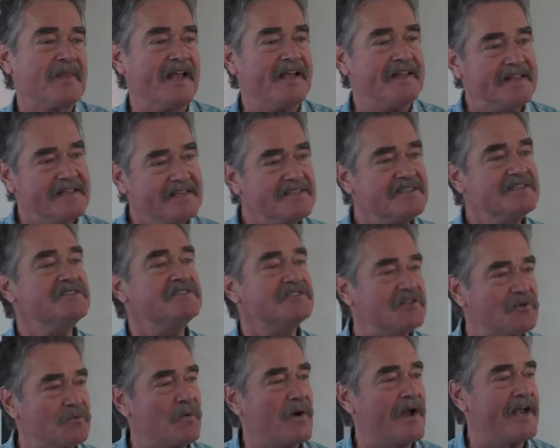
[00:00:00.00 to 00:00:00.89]
And this is
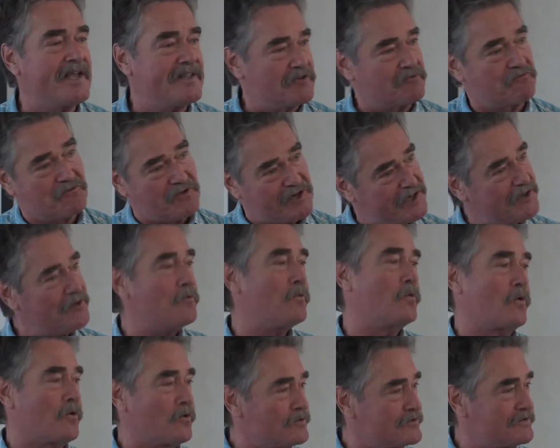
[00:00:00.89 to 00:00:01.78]
the way the real
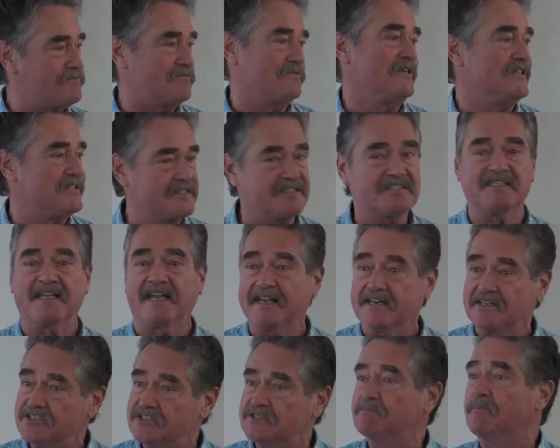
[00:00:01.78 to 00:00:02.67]
world of real
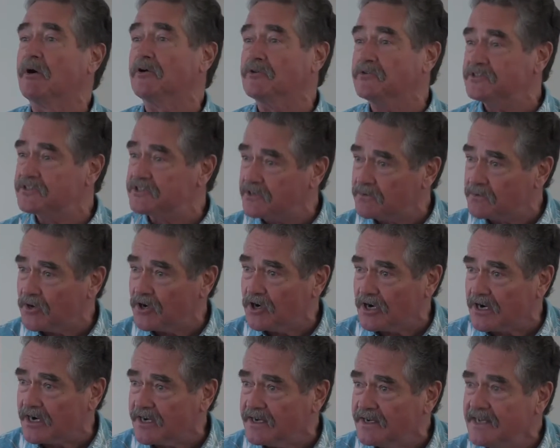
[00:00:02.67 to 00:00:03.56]
estate is supposed to
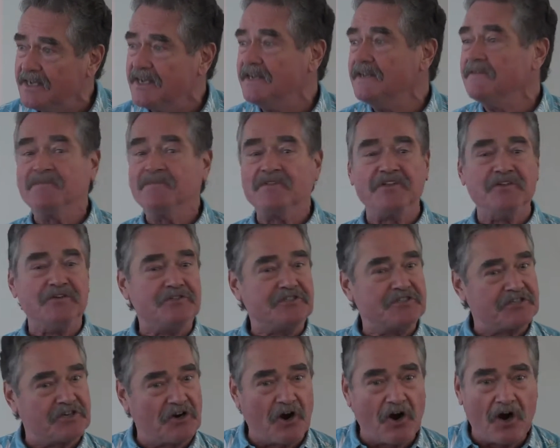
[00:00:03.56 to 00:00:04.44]
work. You
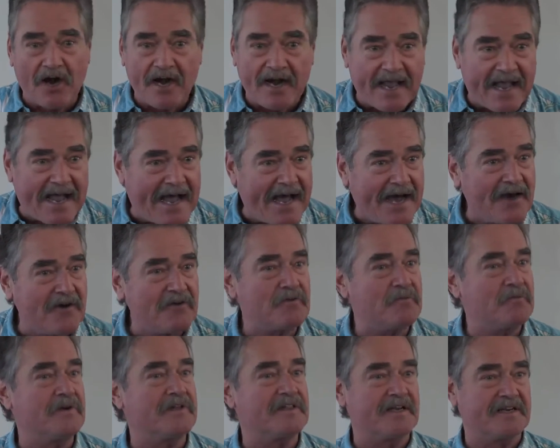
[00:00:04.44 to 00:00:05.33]
start
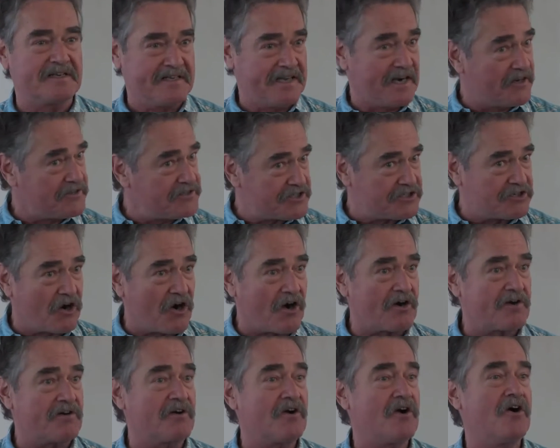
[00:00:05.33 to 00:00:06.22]
out with a
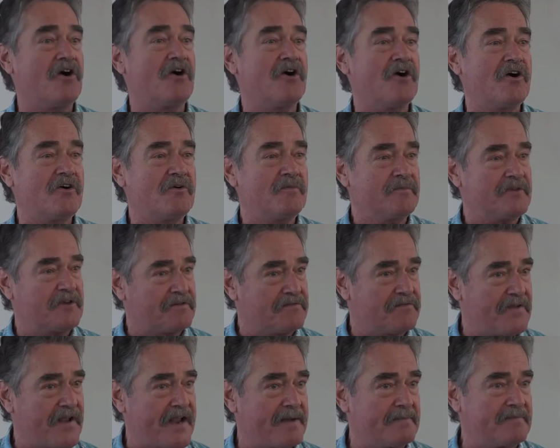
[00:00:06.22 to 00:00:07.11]
starter home, your
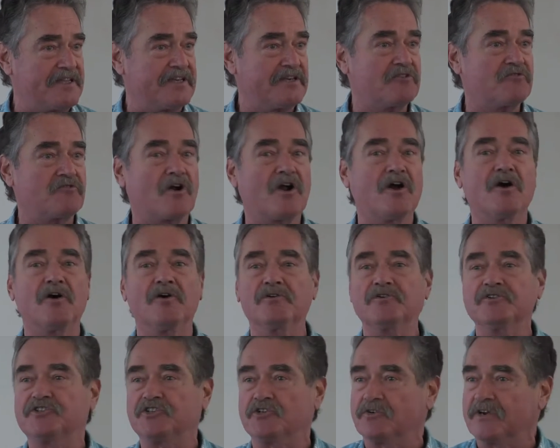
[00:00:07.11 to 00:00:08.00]
family
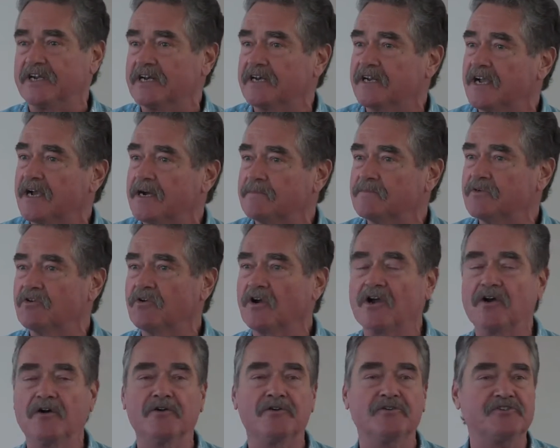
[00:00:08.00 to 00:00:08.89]
grows, your income
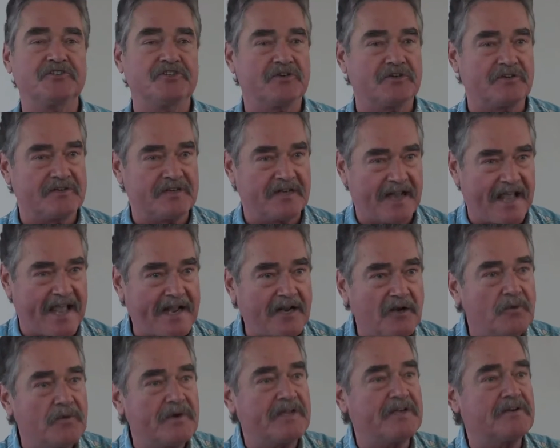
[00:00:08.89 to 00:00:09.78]
grows, your
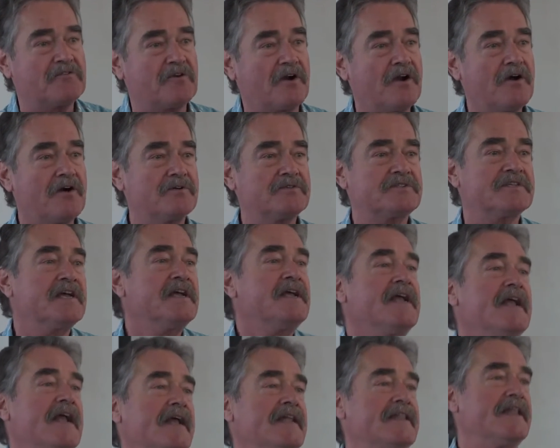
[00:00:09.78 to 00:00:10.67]
equity grows,
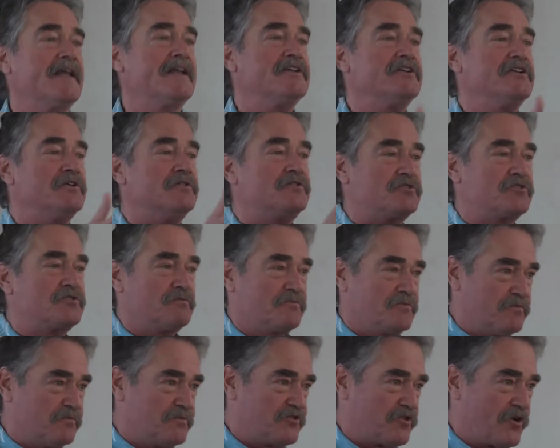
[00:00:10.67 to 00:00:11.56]
and then you
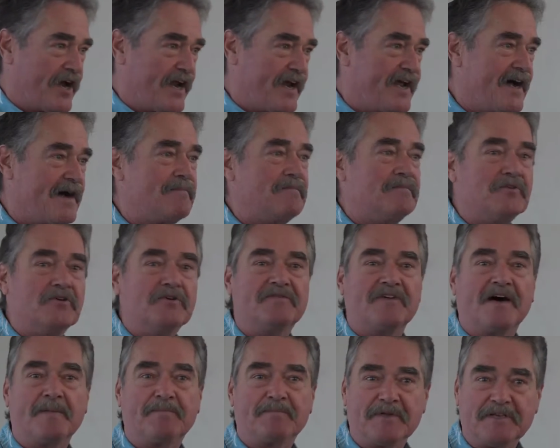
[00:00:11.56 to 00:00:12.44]
trade up,
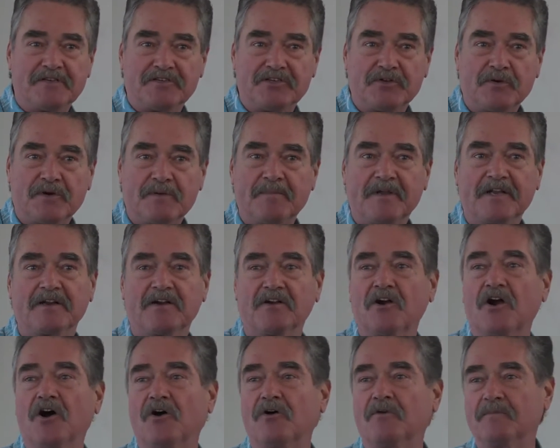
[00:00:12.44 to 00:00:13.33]
move up into a
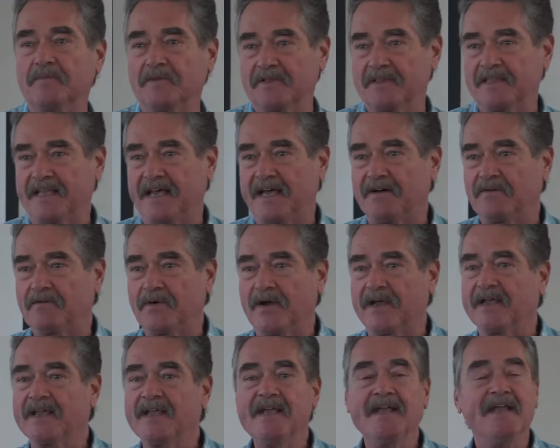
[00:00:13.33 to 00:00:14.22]
bigger home that
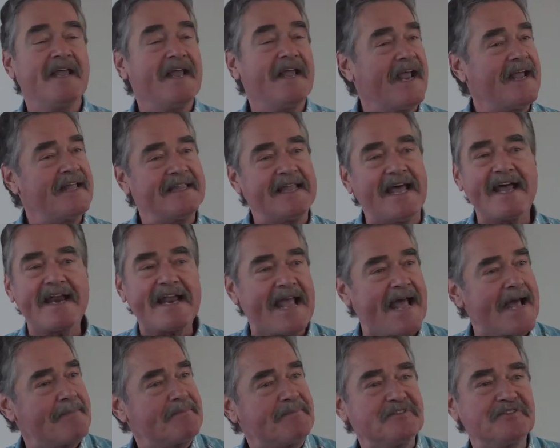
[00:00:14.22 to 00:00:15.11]
way. And that
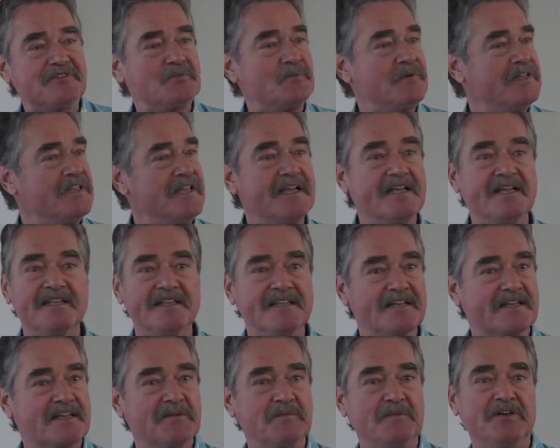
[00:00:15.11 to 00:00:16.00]
happens
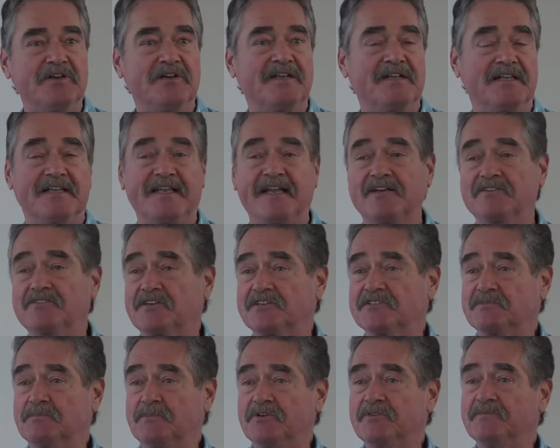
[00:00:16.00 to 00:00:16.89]
within the community land
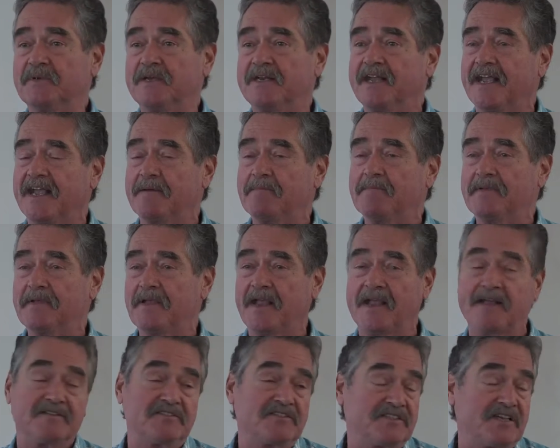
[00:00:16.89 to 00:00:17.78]
trust movement.
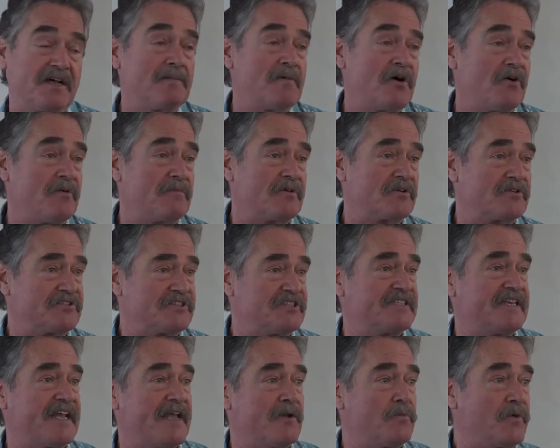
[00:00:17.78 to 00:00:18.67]
And some homeowners
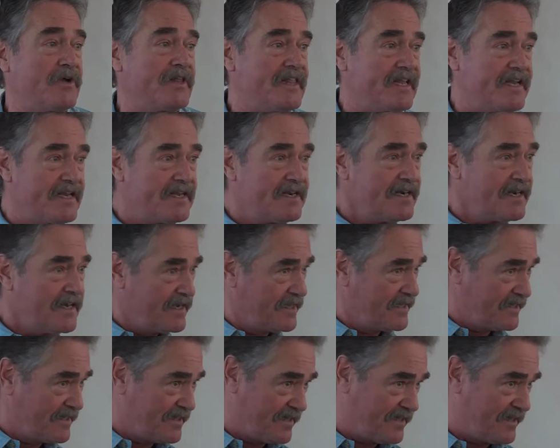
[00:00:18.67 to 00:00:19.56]
stay within
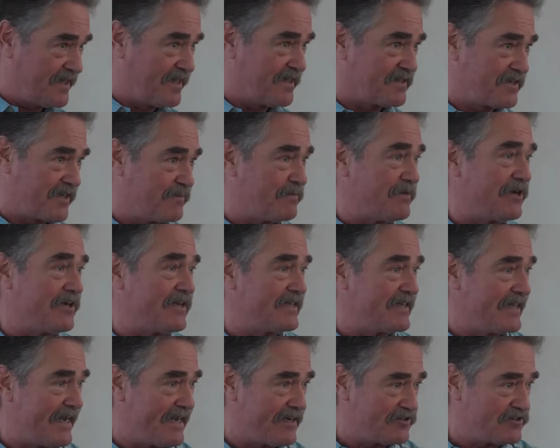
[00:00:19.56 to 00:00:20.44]
the
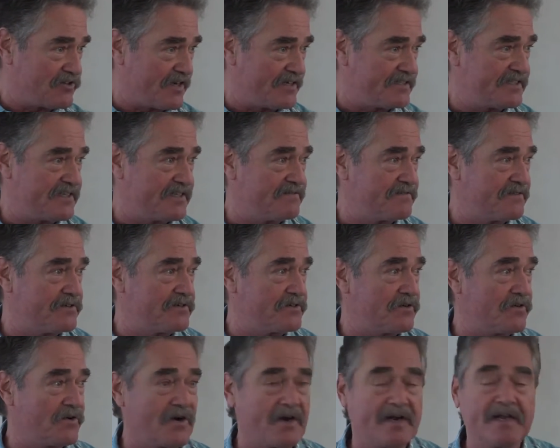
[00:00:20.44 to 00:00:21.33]
community land trust
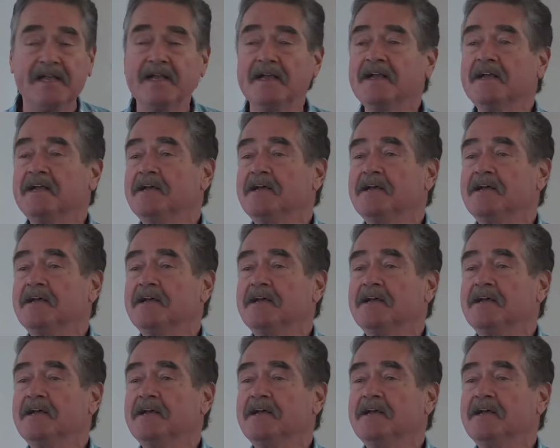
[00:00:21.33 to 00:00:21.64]
inventory.